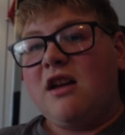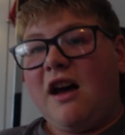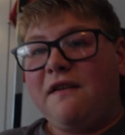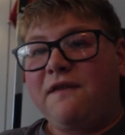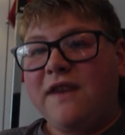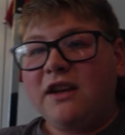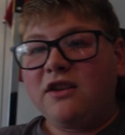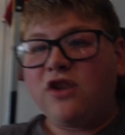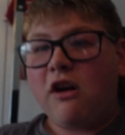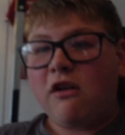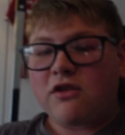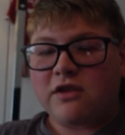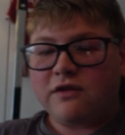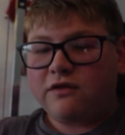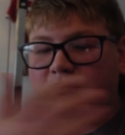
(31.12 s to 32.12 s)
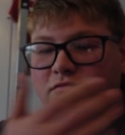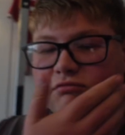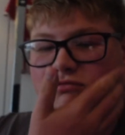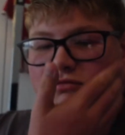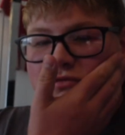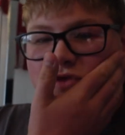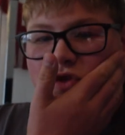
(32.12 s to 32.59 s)
I think Norwich
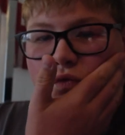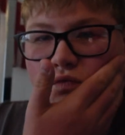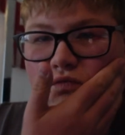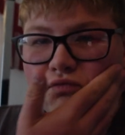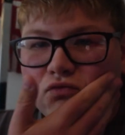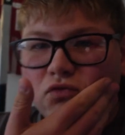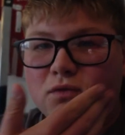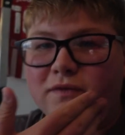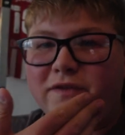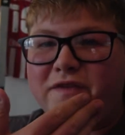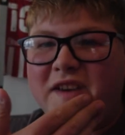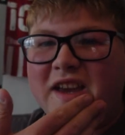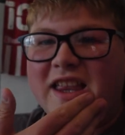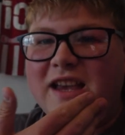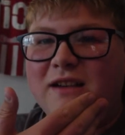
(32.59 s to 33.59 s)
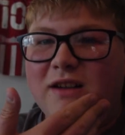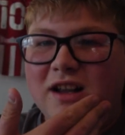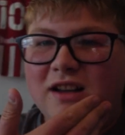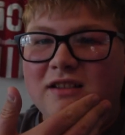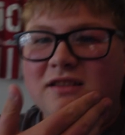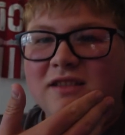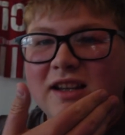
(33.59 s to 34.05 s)
have done fairly
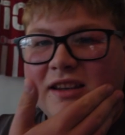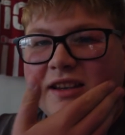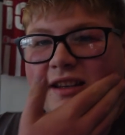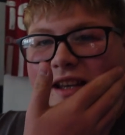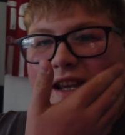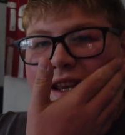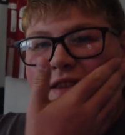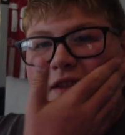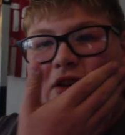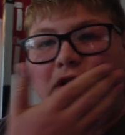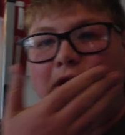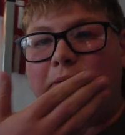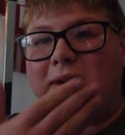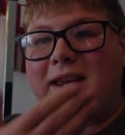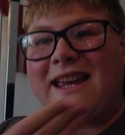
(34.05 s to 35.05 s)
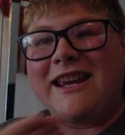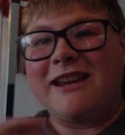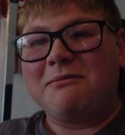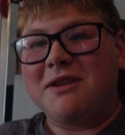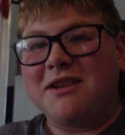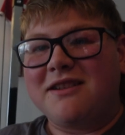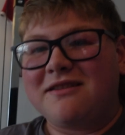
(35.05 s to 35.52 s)
well in the cup
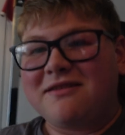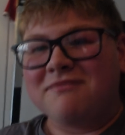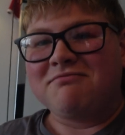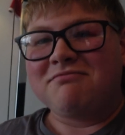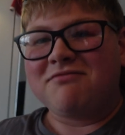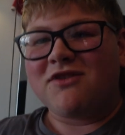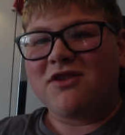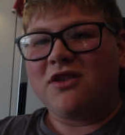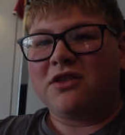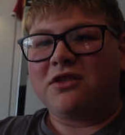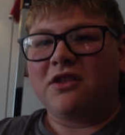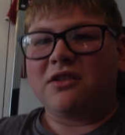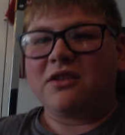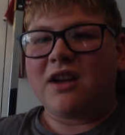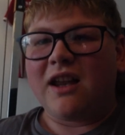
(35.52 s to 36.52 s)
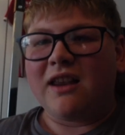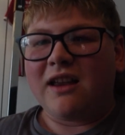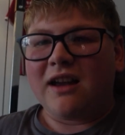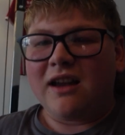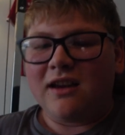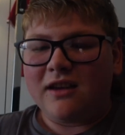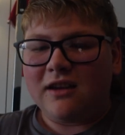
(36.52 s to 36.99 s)
game and all sorts like
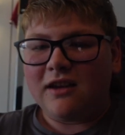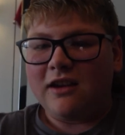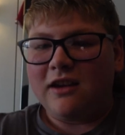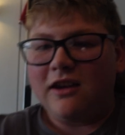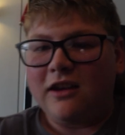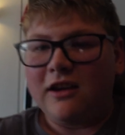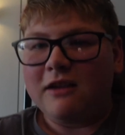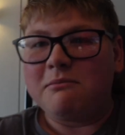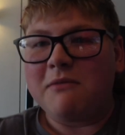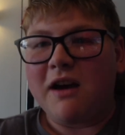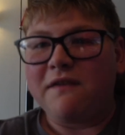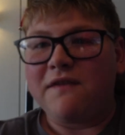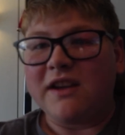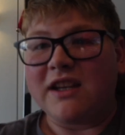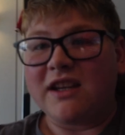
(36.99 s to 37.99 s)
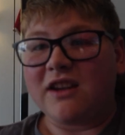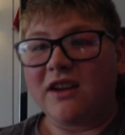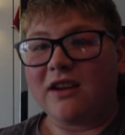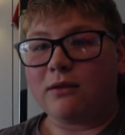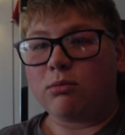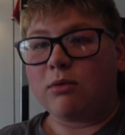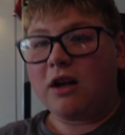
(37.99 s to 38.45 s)
that. I think
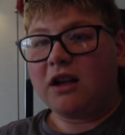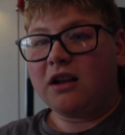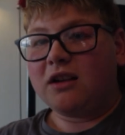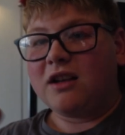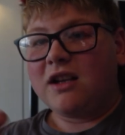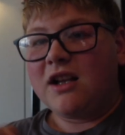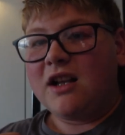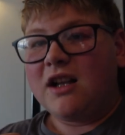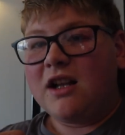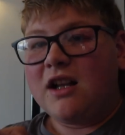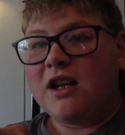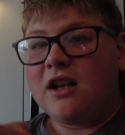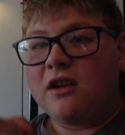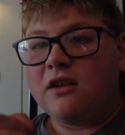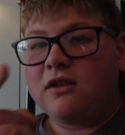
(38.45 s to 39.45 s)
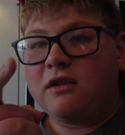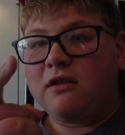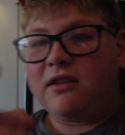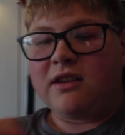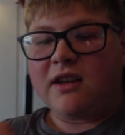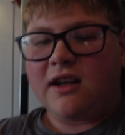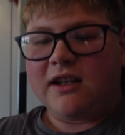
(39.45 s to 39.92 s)
as well, new
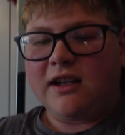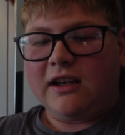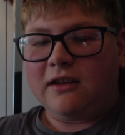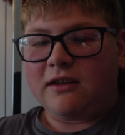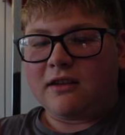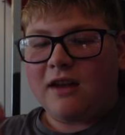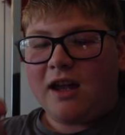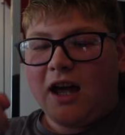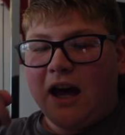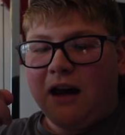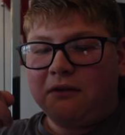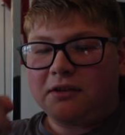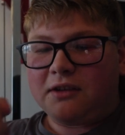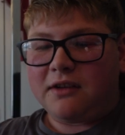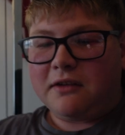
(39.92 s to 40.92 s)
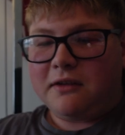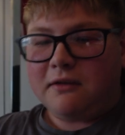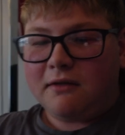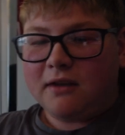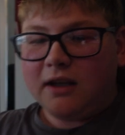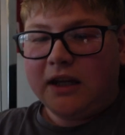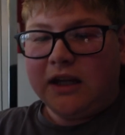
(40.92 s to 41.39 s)
signings,
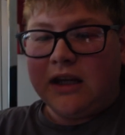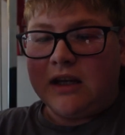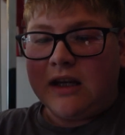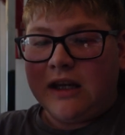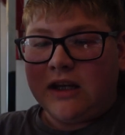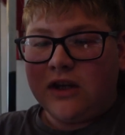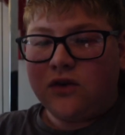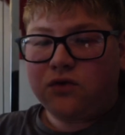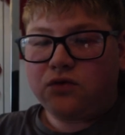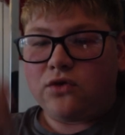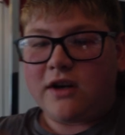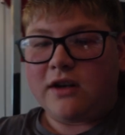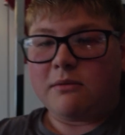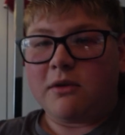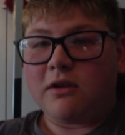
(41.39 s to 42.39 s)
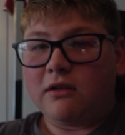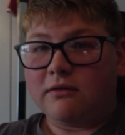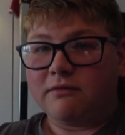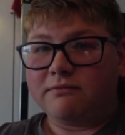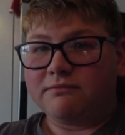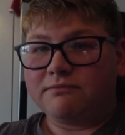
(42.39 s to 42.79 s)
absolutely incredible.